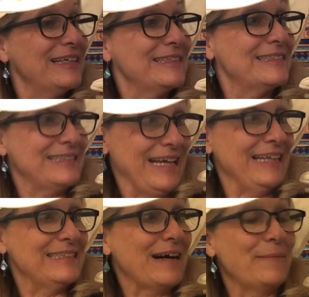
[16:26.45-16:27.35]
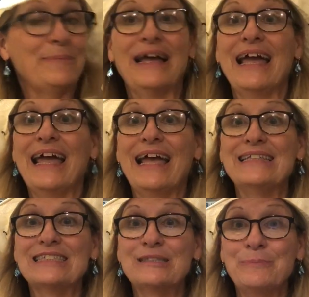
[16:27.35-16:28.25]
stand up
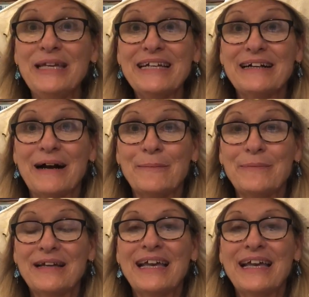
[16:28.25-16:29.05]
and speak up